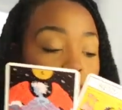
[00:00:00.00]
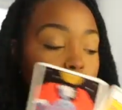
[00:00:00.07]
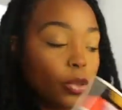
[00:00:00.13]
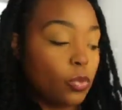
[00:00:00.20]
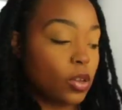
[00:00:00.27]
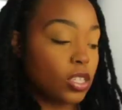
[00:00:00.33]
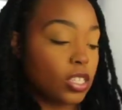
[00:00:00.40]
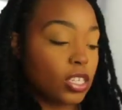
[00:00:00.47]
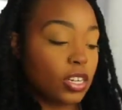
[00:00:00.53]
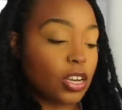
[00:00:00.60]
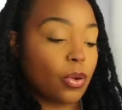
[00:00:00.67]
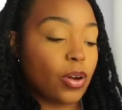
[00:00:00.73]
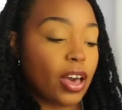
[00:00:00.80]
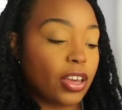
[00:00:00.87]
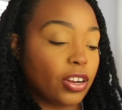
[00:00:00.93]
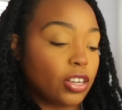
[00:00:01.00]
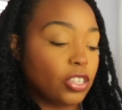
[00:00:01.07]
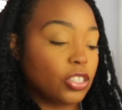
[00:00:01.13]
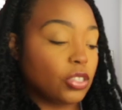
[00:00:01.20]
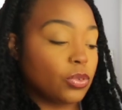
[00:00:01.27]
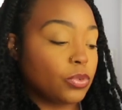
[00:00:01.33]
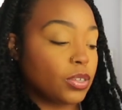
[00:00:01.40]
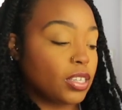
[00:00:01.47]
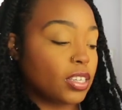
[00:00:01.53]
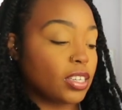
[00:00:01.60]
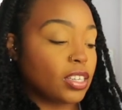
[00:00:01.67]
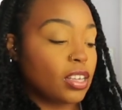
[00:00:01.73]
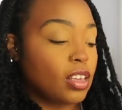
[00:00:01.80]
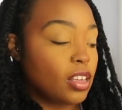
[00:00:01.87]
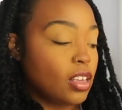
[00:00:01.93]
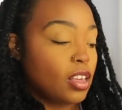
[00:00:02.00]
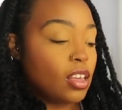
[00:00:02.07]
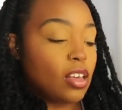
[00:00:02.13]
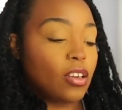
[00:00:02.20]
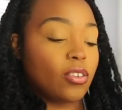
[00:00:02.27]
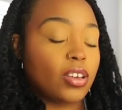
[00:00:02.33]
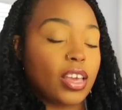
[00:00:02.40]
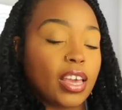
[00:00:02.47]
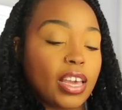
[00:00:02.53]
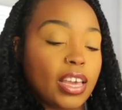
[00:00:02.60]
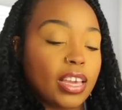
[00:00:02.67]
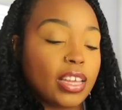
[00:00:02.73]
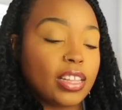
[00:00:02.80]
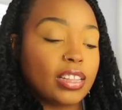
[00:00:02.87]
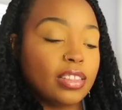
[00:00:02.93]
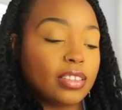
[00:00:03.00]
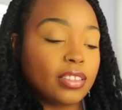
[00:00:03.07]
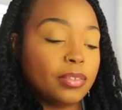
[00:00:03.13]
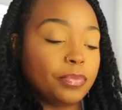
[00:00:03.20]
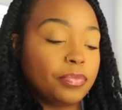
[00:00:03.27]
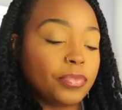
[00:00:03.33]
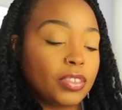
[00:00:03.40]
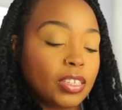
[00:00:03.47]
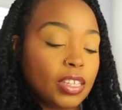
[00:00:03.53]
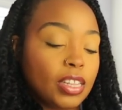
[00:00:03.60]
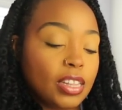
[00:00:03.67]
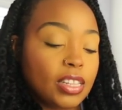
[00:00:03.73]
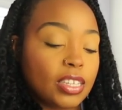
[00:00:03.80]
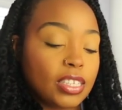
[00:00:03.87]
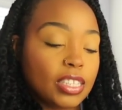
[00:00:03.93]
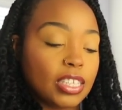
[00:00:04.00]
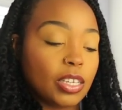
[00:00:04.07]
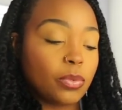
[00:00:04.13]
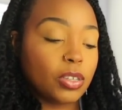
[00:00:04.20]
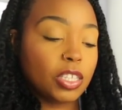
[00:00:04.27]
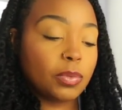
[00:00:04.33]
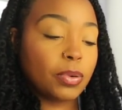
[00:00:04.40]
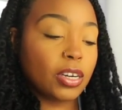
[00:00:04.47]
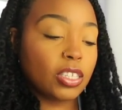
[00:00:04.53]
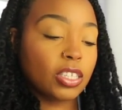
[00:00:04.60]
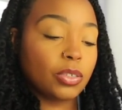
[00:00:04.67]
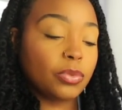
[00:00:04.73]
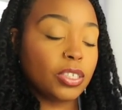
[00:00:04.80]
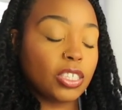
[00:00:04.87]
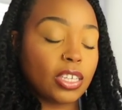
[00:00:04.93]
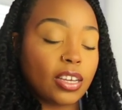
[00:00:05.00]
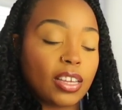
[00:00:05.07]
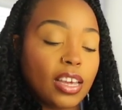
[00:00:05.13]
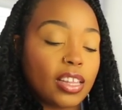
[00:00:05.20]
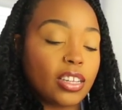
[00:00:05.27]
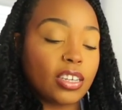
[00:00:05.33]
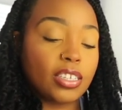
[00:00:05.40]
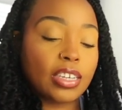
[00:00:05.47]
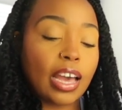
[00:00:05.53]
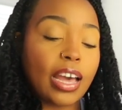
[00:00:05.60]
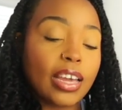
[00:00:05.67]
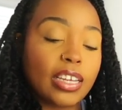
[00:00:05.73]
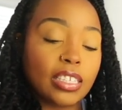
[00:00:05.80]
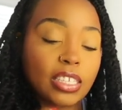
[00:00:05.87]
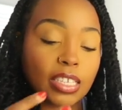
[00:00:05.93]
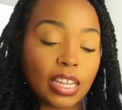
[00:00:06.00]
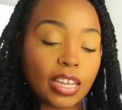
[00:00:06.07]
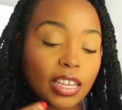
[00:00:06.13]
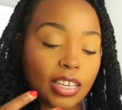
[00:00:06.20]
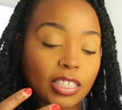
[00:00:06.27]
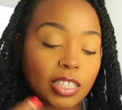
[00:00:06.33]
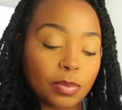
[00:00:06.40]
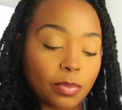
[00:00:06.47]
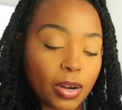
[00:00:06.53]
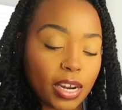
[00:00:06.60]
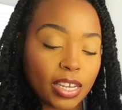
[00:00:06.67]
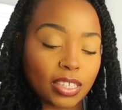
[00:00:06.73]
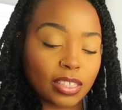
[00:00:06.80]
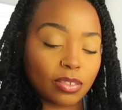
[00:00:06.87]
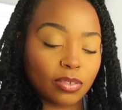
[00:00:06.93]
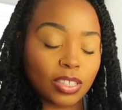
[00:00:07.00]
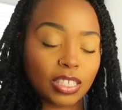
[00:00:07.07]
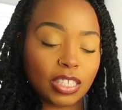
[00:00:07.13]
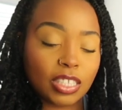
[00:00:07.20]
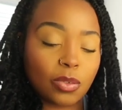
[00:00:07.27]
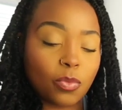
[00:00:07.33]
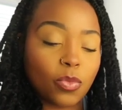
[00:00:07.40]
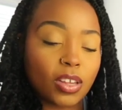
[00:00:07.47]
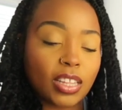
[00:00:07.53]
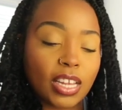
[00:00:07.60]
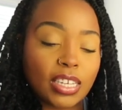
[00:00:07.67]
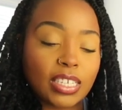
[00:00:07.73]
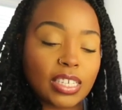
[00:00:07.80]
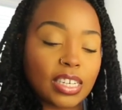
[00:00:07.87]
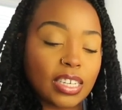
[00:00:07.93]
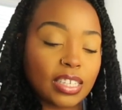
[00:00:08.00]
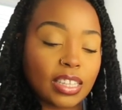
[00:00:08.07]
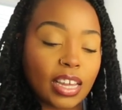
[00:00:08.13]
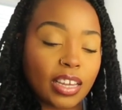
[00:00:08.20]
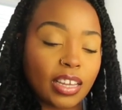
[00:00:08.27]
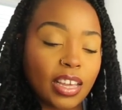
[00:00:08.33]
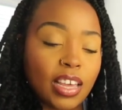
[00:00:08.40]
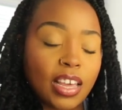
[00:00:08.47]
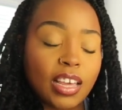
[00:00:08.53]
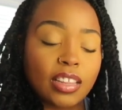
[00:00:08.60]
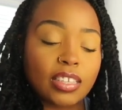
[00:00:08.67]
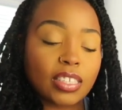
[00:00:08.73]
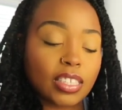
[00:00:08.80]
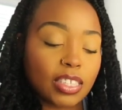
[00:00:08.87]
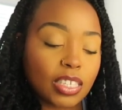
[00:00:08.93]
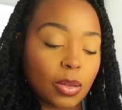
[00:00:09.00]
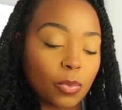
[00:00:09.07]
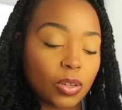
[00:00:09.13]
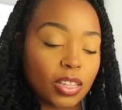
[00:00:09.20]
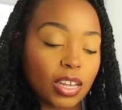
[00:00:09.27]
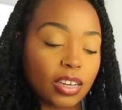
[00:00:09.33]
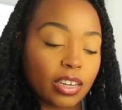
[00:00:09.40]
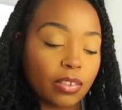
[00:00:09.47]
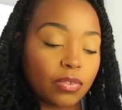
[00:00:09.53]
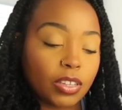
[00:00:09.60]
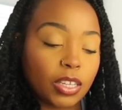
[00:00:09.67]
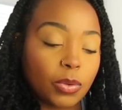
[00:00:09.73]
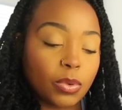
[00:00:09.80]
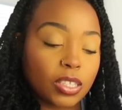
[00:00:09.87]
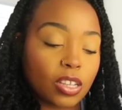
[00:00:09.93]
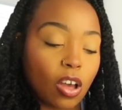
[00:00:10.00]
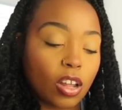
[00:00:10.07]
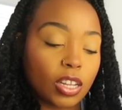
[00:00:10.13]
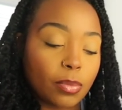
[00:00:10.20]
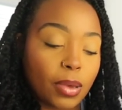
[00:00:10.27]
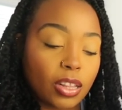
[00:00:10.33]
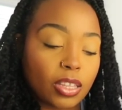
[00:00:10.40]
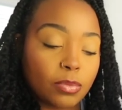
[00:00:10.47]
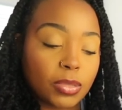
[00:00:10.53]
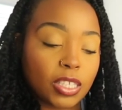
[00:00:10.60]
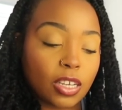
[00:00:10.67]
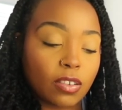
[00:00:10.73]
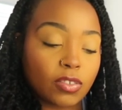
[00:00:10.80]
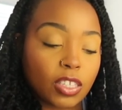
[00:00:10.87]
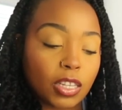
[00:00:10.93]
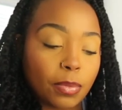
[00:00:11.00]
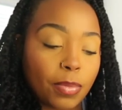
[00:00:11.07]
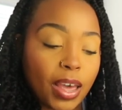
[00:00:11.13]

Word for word: really wants to know how you're doing. Okay, Let's see, will this person reach out? Yeah, they're dying to like express. Ooh, this is someone that didn't like, this is someone that definitely was all about themselves in the